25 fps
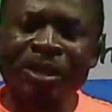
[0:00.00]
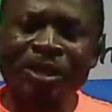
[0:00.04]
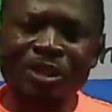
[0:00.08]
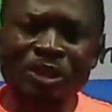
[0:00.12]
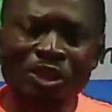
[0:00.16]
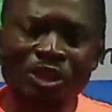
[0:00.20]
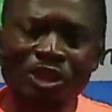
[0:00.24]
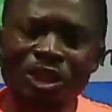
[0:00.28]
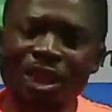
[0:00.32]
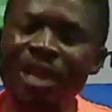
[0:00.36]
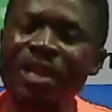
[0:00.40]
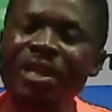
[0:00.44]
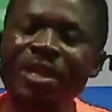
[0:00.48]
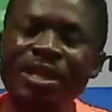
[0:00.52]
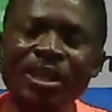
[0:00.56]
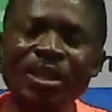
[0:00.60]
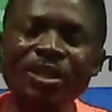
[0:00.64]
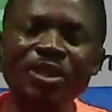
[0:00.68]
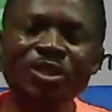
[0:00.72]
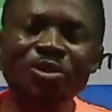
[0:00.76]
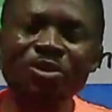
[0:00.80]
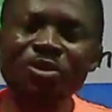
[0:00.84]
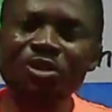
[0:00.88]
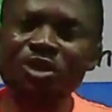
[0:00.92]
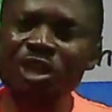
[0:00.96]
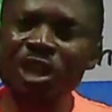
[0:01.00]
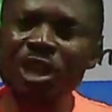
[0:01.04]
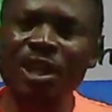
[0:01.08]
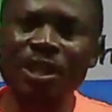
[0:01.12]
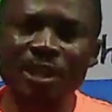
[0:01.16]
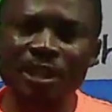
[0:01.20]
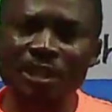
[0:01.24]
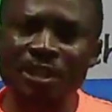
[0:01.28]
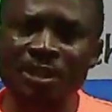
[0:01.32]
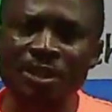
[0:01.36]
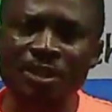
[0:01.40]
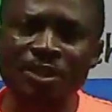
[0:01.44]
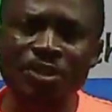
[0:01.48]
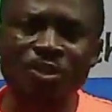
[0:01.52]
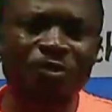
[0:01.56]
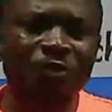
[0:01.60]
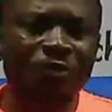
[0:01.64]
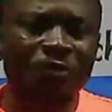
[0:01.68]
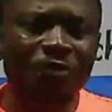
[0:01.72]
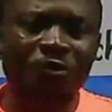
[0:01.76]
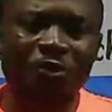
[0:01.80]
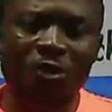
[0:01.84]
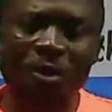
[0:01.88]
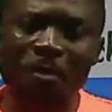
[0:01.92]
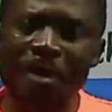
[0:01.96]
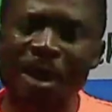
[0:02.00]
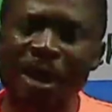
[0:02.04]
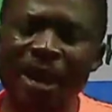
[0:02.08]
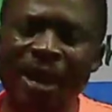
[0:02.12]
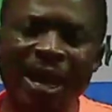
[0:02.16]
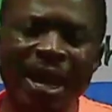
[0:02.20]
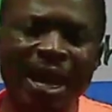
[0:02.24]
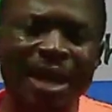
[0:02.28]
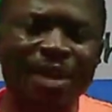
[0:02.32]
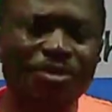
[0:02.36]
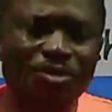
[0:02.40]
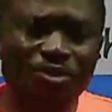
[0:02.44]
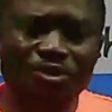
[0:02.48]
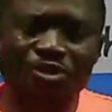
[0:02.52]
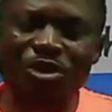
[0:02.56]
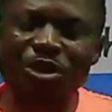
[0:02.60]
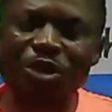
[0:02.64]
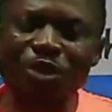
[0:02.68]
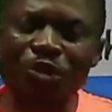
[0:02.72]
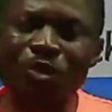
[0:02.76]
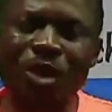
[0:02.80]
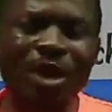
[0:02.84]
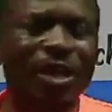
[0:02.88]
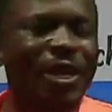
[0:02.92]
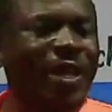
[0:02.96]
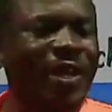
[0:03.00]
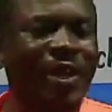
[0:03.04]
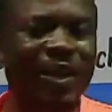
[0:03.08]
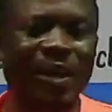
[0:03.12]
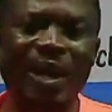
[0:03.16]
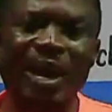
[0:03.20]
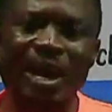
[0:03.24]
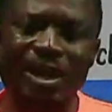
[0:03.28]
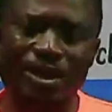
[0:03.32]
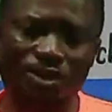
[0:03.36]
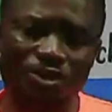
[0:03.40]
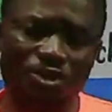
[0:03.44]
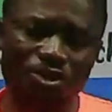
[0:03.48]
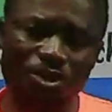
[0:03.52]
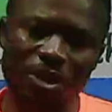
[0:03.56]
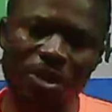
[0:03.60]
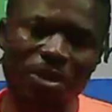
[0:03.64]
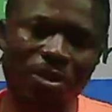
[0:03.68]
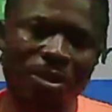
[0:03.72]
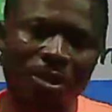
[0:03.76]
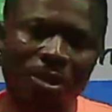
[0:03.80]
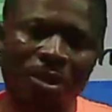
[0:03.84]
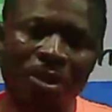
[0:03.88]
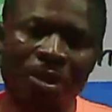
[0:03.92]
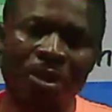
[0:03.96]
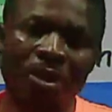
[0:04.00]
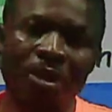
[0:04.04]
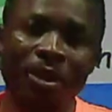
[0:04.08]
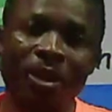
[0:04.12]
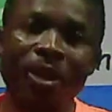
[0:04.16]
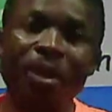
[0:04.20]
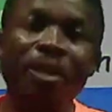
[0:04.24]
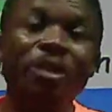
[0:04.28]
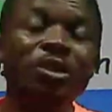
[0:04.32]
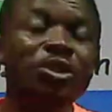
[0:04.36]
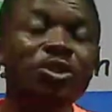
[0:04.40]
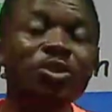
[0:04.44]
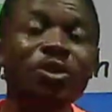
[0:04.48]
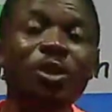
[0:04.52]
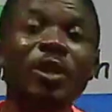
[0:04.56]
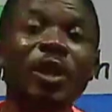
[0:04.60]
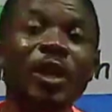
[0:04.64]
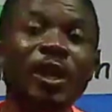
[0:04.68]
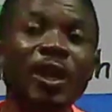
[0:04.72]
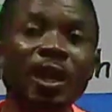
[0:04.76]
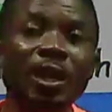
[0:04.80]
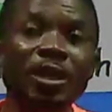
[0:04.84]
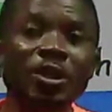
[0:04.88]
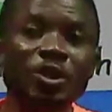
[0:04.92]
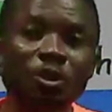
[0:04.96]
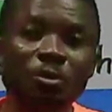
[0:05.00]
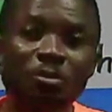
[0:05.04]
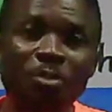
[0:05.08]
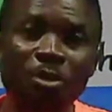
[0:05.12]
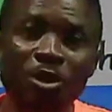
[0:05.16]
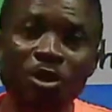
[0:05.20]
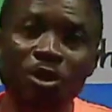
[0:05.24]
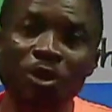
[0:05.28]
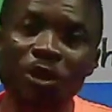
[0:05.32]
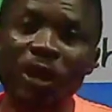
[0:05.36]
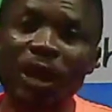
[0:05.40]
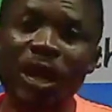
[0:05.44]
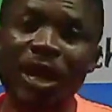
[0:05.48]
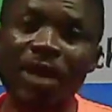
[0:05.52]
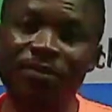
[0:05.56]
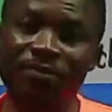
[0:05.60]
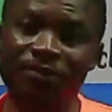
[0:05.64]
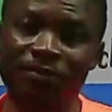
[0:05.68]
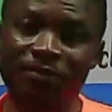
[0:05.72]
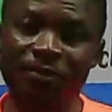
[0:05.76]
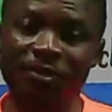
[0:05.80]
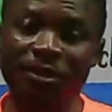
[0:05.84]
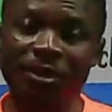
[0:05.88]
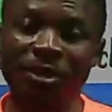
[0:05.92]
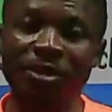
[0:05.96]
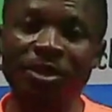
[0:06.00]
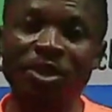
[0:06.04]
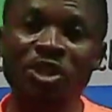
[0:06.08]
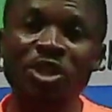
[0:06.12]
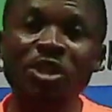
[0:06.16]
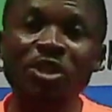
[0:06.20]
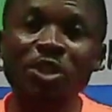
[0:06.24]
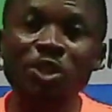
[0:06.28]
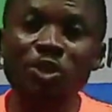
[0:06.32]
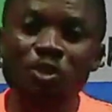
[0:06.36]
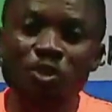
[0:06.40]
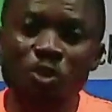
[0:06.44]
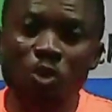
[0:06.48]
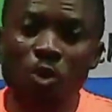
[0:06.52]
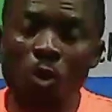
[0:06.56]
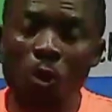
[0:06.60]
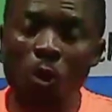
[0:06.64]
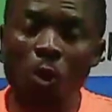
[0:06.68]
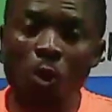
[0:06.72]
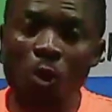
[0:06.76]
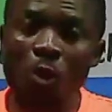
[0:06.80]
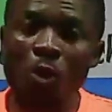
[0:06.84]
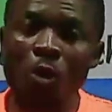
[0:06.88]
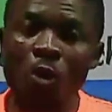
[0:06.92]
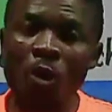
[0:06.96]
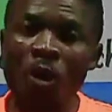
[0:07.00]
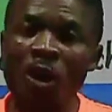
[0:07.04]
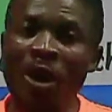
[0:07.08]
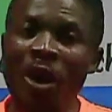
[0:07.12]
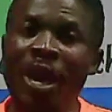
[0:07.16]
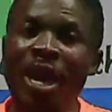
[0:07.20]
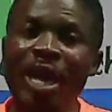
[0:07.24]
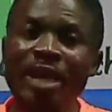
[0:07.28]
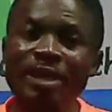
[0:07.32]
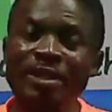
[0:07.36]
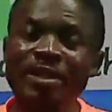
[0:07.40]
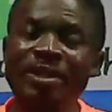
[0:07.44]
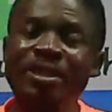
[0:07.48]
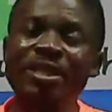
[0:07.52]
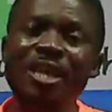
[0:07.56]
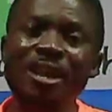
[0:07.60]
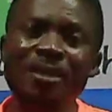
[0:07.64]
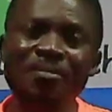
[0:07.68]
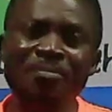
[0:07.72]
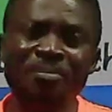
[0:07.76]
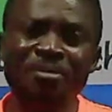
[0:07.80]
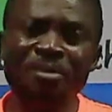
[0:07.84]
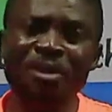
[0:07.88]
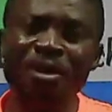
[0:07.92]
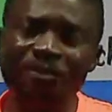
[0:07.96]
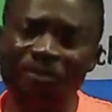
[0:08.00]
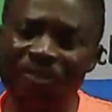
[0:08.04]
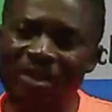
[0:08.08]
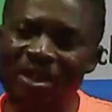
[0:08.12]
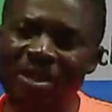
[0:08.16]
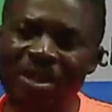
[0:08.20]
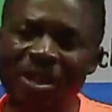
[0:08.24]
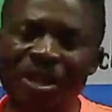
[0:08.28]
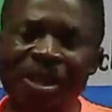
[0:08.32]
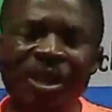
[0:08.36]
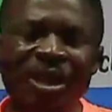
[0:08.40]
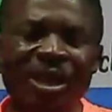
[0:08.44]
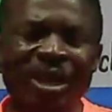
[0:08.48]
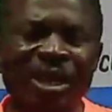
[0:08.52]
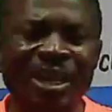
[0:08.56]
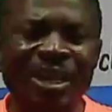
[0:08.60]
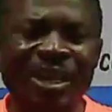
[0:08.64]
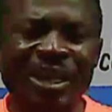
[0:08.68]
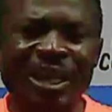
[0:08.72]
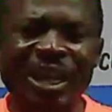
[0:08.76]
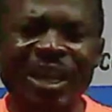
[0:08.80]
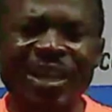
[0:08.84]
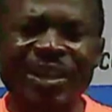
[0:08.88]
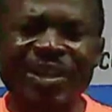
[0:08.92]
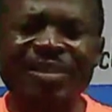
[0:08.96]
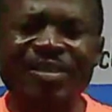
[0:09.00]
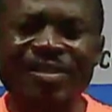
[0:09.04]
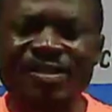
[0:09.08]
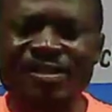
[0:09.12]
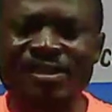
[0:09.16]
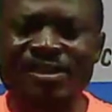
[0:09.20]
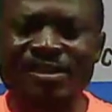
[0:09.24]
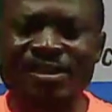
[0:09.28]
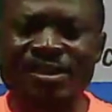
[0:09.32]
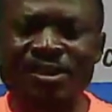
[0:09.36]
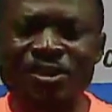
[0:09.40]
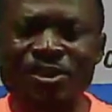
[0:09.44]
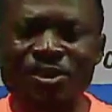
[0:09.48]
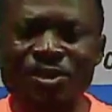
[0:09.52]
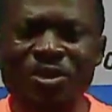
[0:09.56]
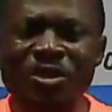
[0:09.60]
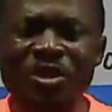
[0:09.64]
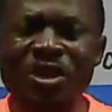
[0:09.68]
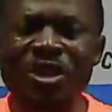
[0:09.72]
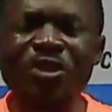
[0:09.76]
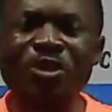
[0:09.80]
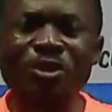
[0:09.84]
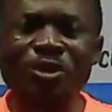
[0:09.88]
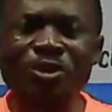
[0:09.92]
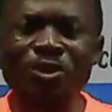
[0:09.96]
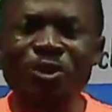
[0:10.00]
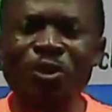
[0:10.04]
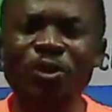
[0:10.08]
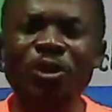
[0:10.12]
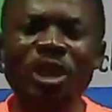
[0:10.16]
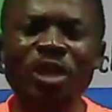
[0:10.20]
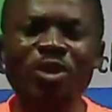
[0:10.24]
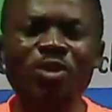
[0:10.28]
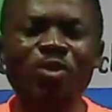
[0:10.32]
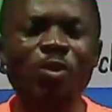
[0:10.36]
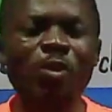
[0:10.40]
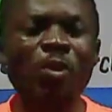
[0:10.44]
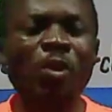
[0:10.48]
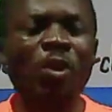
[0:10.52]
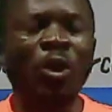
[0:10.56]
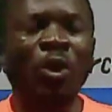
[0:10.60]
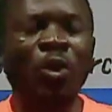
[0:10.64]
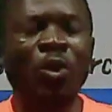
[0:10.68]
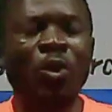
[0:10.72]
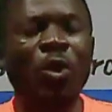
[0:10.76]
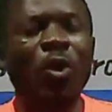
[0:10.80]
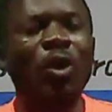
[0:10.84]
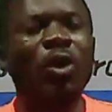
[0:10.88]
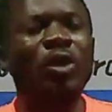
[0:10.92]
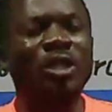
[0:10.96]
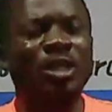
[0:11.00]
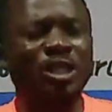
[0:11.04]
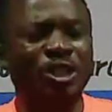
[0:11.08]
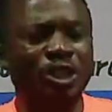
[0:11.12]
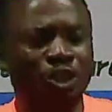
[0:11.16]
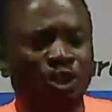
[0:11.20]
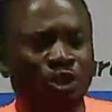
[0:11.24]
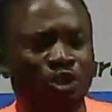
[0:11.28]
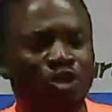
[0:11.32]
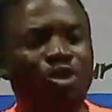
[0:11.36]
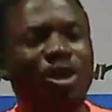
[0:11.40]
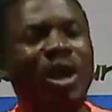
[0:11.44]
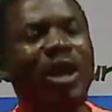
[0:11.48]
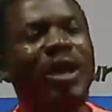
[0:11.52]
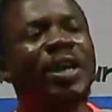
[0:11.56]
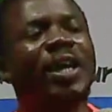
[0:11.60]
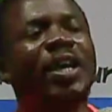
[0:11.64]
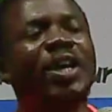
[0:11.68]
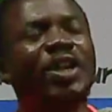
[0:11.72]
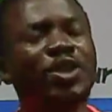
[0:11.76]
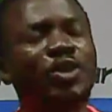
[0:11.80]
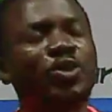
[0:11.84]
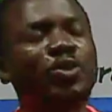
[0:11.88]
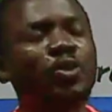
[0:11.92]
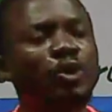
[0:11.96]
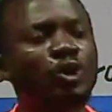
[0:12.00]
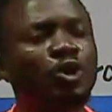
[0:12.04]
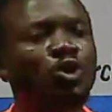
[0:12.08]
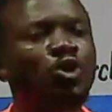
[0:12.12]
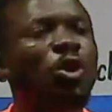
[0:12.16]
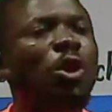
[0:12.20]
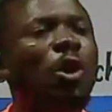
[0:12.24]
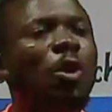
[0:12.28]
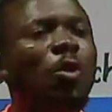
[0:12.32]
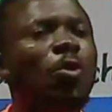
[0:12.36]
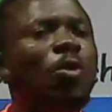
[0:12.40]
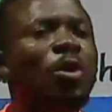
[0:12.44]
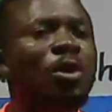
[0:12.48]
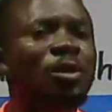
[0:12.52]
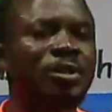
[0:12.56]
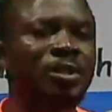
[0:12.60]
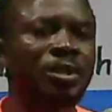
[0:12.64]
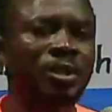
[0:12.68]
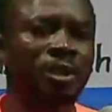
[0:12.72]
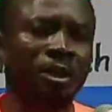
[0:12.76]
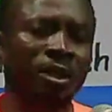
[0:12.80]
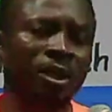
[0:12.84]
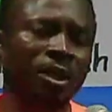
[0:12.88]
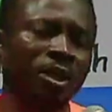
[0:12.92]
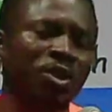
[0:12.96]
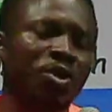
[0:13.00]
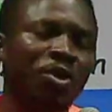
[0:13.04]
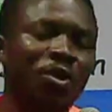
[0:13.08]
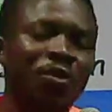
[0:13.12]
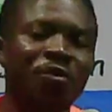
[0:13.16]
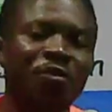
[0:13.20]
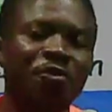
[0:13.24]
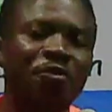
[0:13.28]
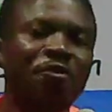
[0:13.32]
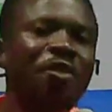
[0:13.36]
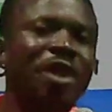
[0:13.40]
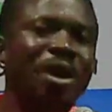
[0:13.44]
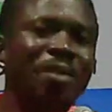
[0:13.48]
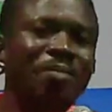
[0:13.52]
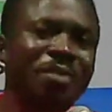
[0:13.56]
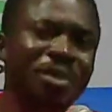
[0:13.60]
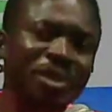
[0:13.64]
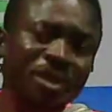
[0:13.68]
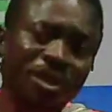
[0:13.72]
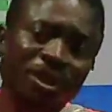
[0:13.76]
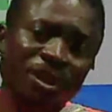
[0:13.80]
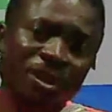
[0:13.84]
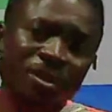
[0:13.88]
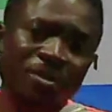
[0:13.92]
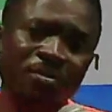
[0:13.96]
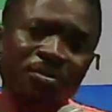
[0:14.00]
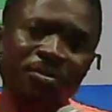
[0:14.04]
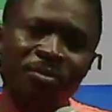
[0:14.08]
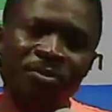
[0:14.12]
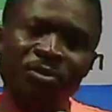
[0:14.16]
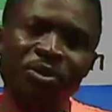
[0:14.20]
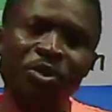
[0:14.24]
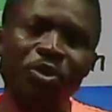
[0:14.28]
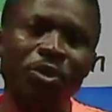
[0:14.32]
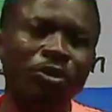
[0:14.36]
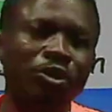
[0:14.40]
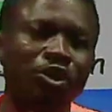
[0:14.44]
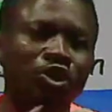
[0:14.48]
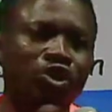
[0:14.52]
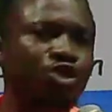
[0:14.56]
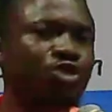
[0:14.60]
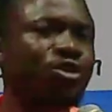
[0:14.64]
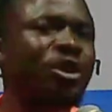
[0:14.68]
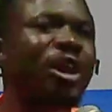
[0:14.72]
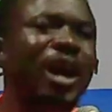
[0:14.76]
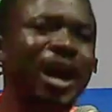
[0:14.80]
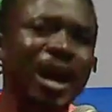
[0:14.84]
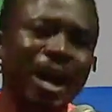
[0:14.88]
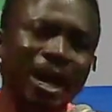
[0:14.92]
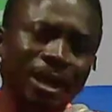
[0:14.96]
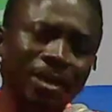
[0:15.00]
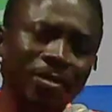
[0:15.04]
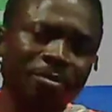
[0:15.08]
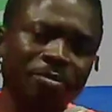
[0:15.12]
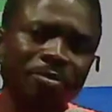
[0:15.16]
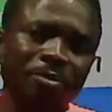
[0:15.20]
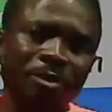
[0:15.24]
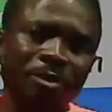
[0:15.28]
journeys to journeys, to from a country to another country. It is not a curse upon your life just to go and see a prophet. It is, you need to know that God is dragging you towards your family, your tribe,